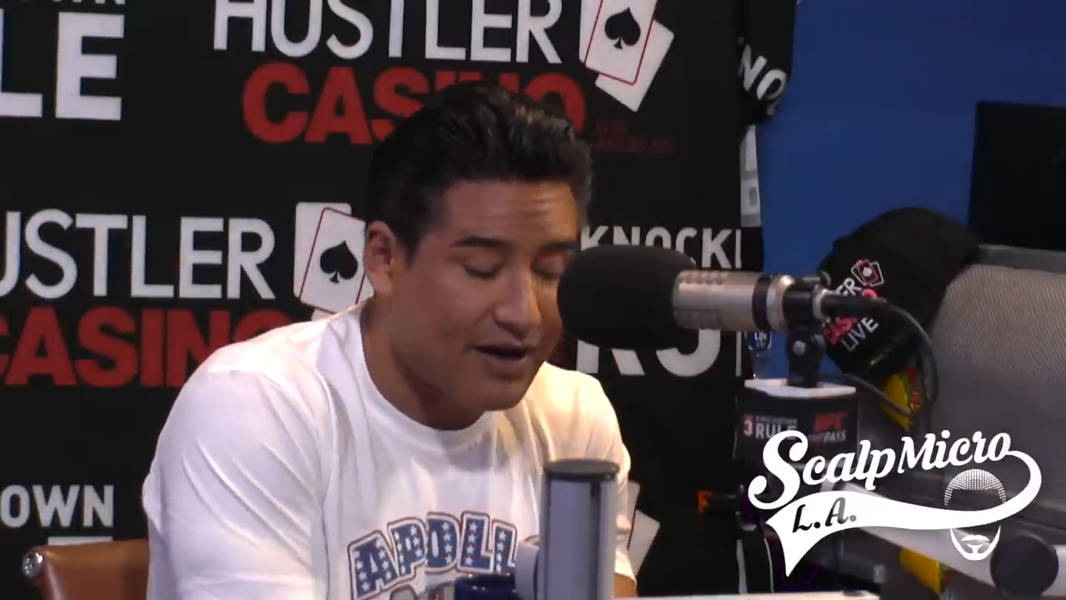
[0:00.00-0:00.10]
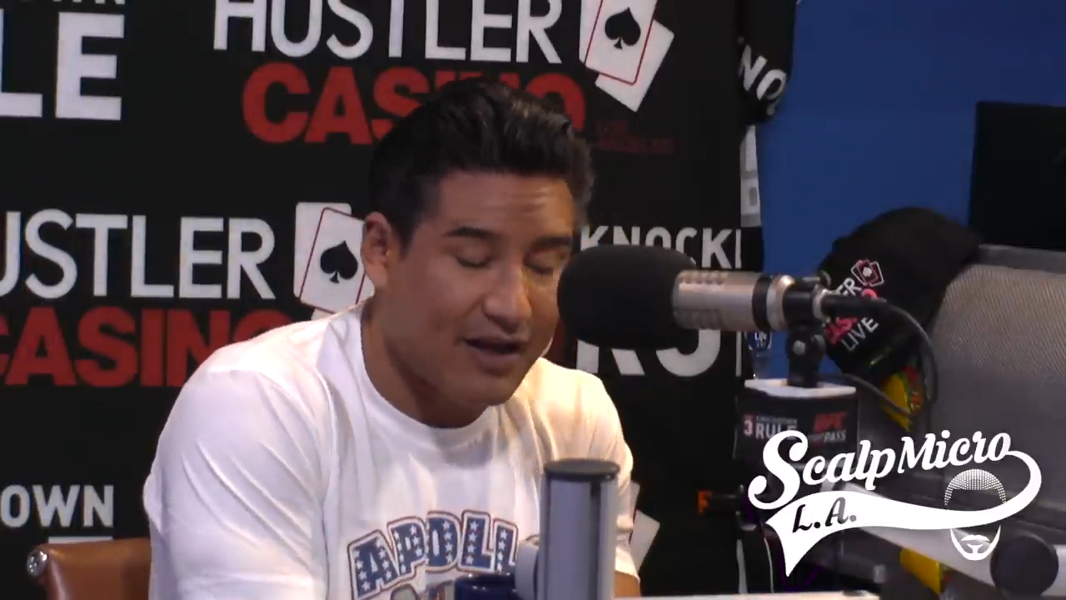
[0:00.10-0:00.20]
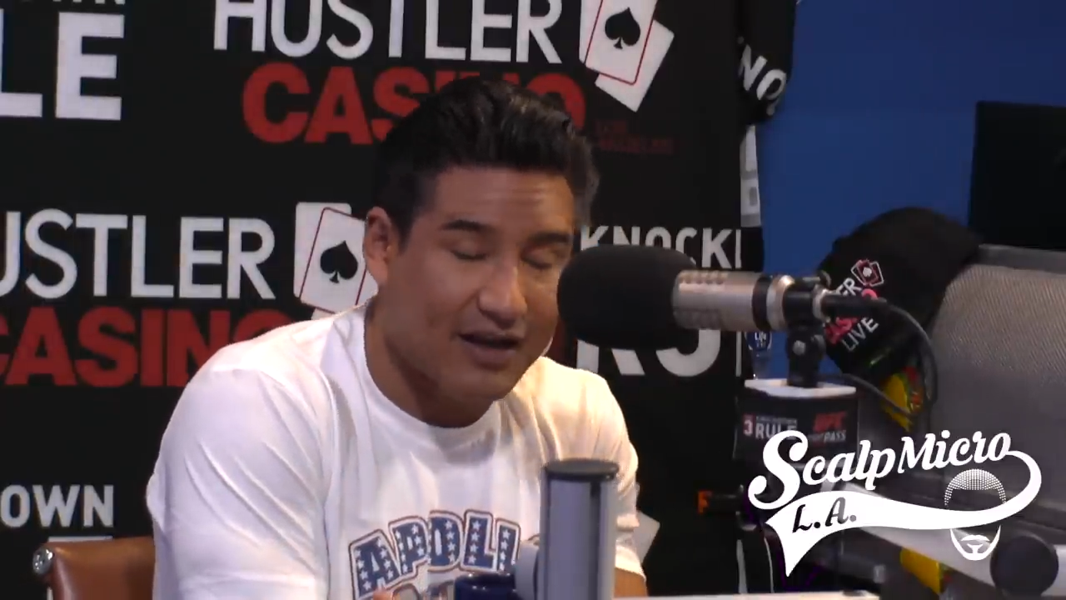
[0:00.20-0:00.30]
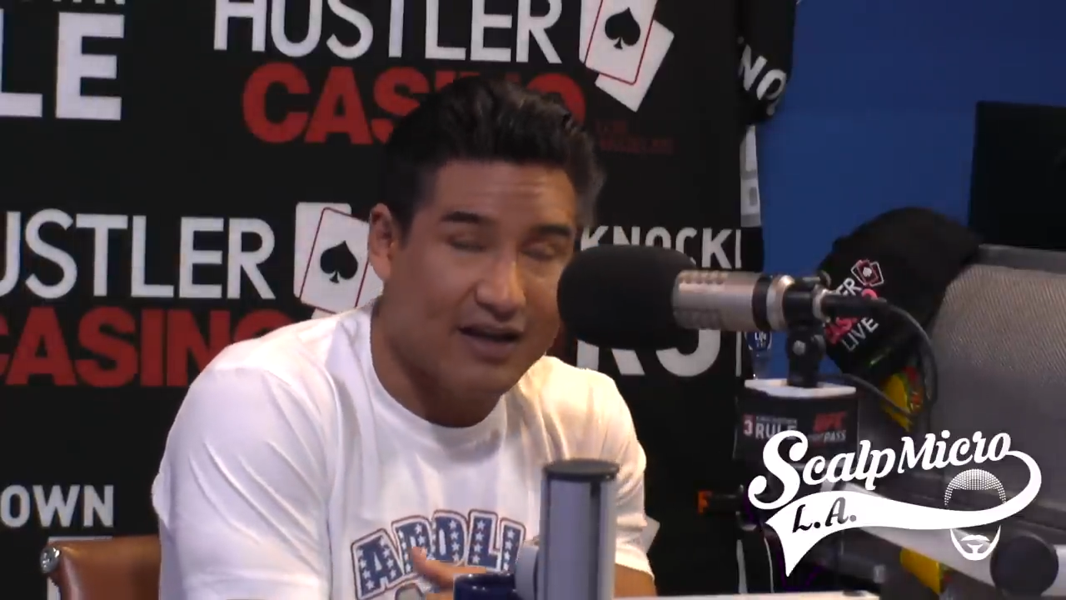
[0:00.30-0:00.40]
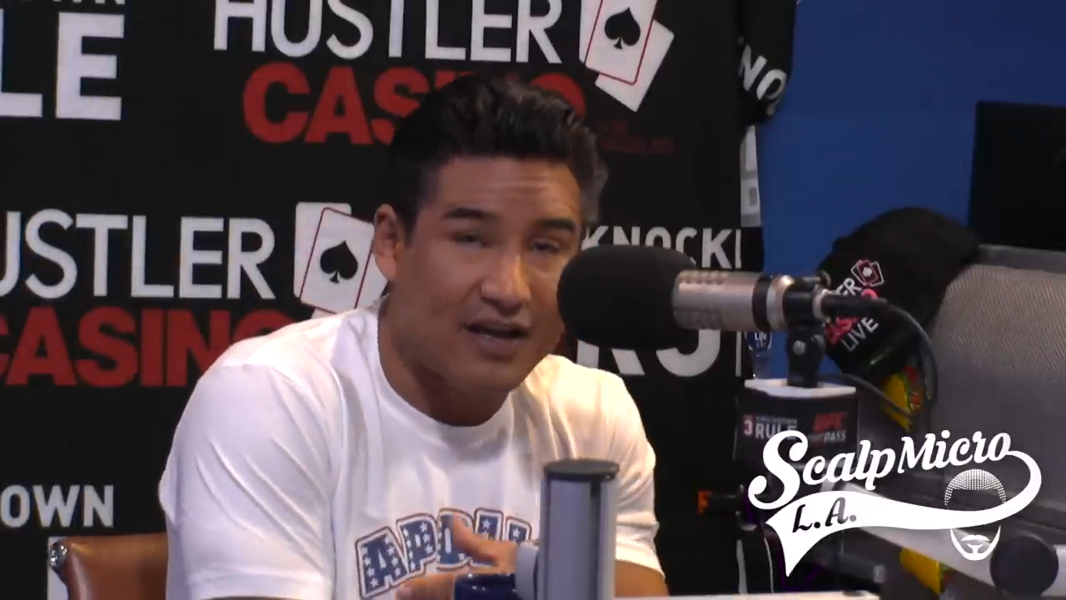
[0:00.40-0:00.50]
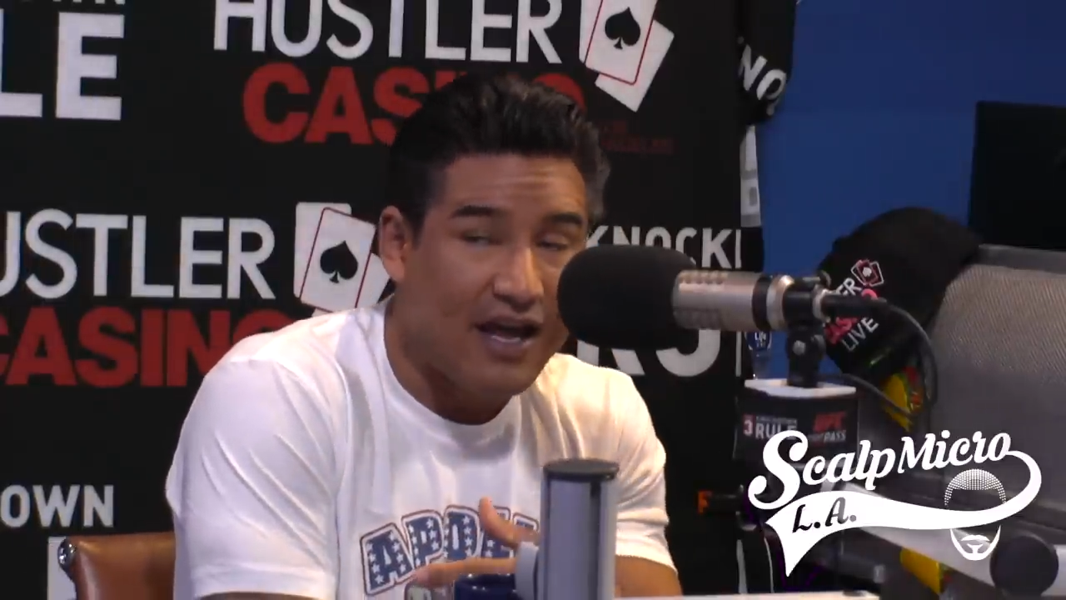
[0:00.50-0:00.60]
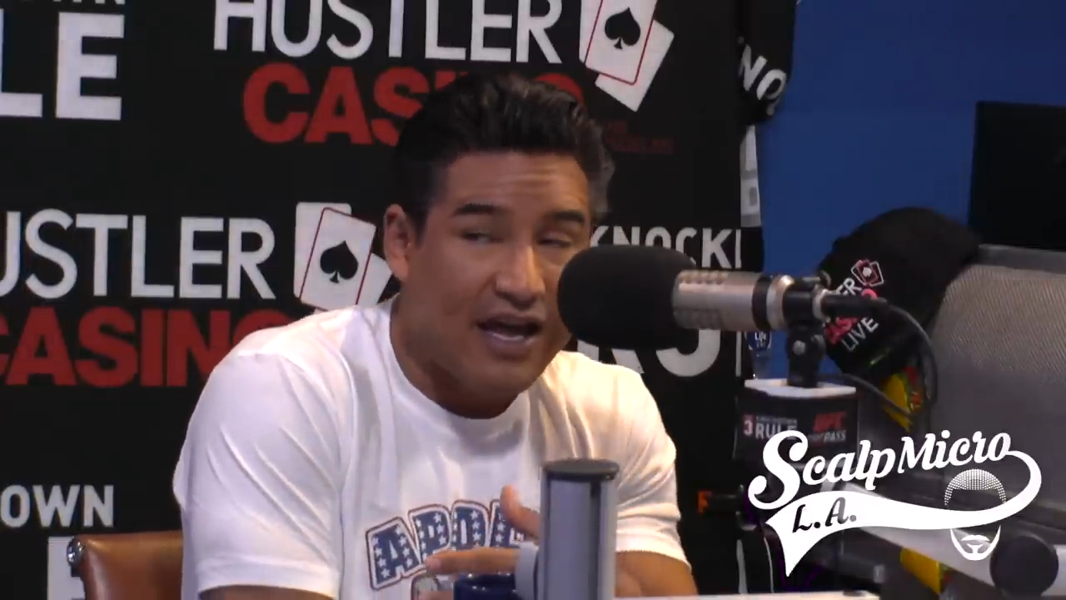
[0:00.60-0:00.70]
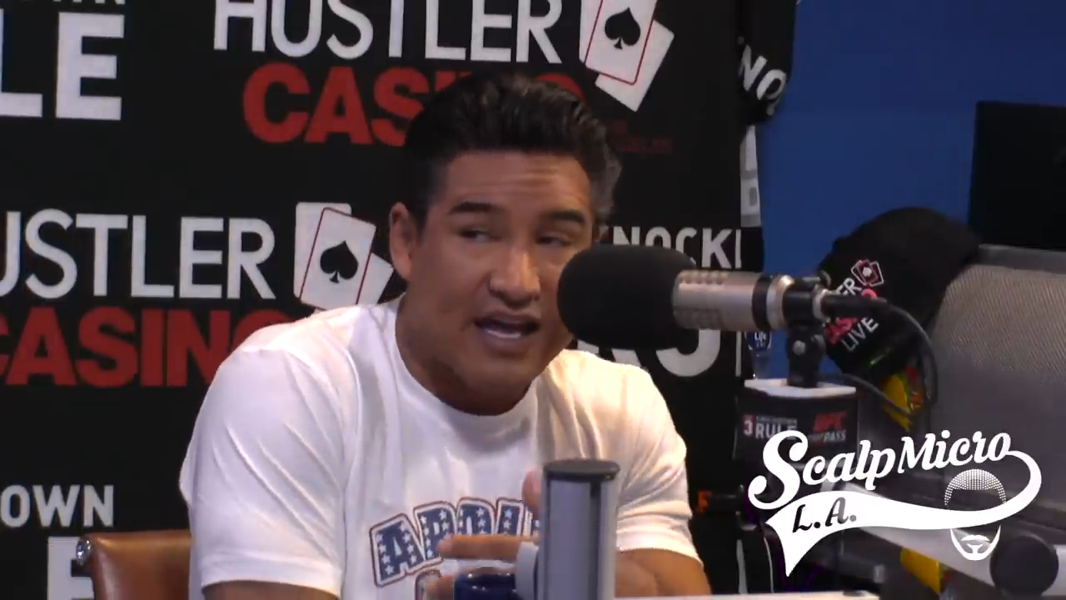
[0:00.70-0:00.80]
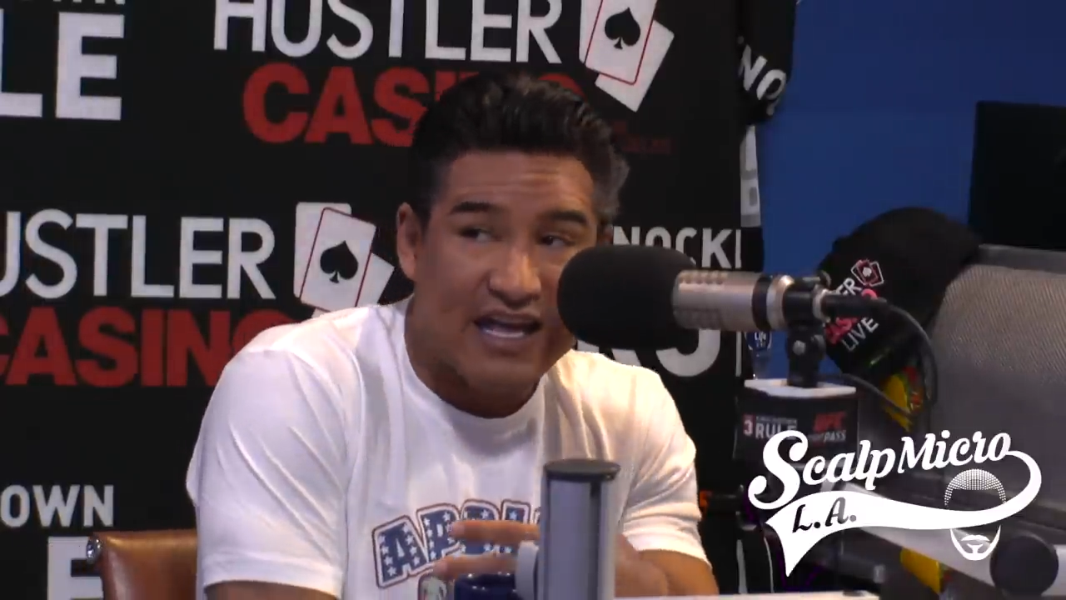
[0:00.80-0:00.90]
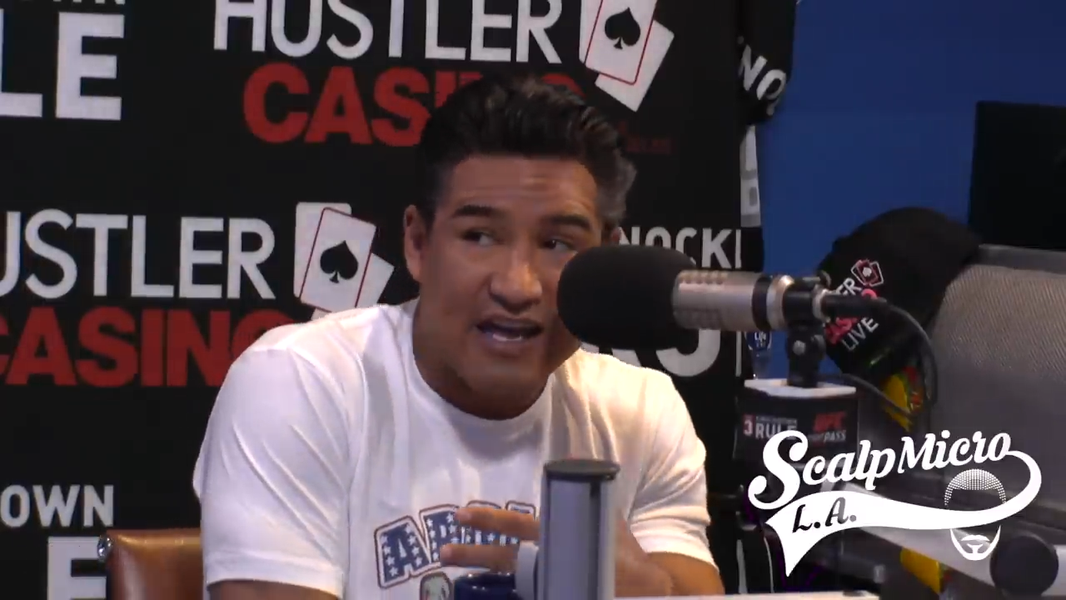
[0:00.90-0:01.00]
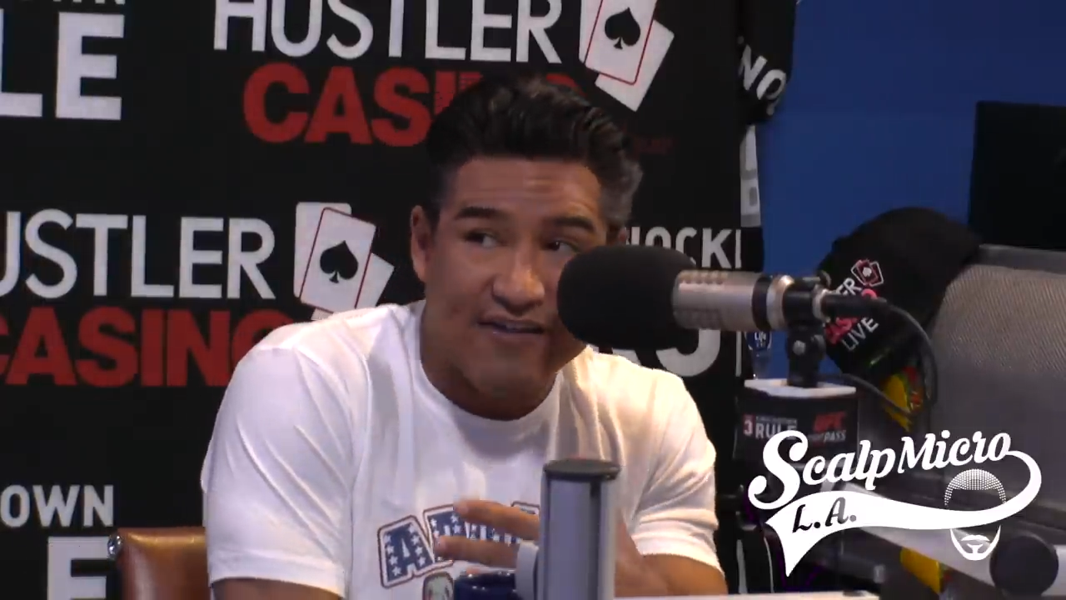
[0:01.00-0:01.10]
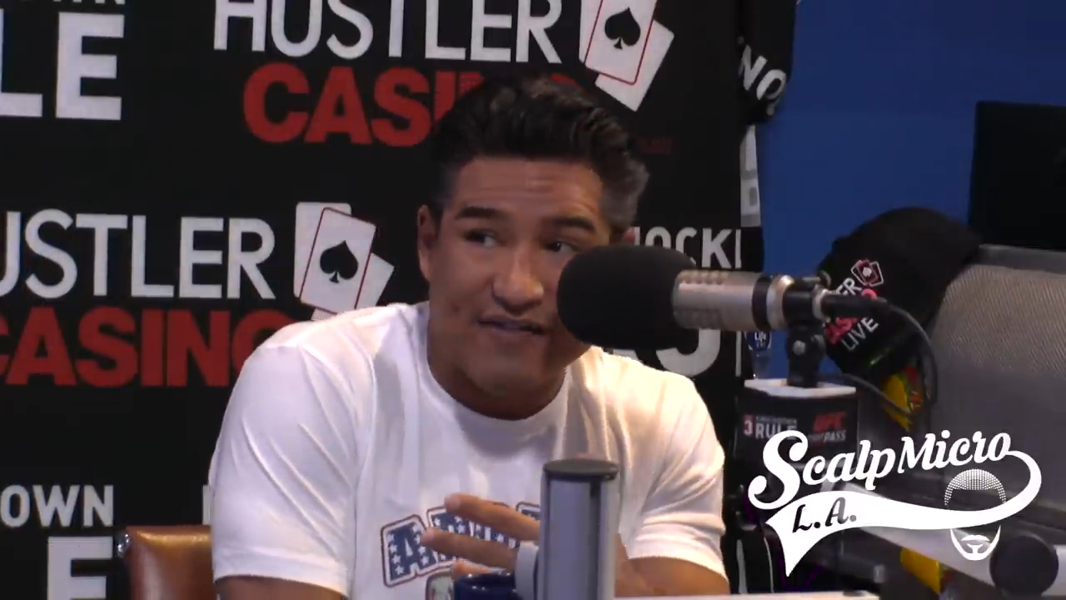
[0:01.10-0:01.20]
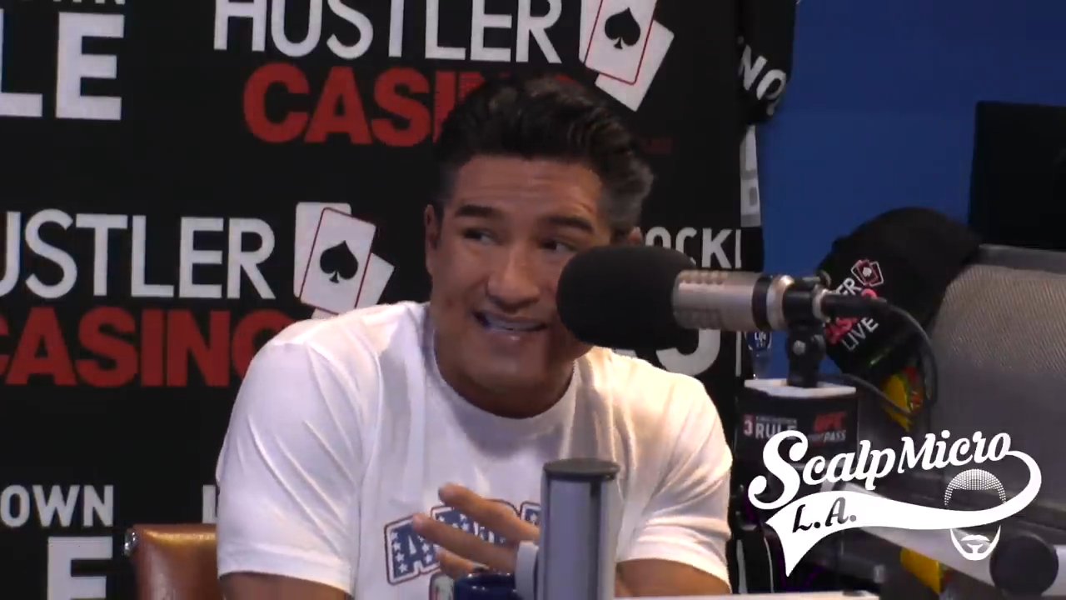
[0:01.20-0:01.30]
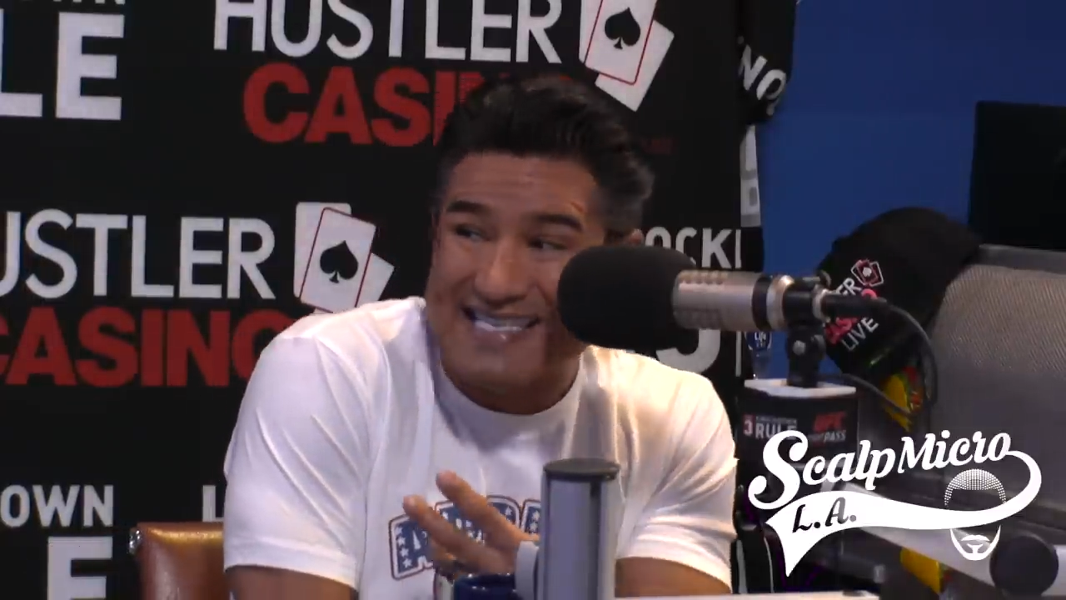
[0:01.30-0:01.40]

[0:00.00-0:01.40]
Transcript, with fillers: It can give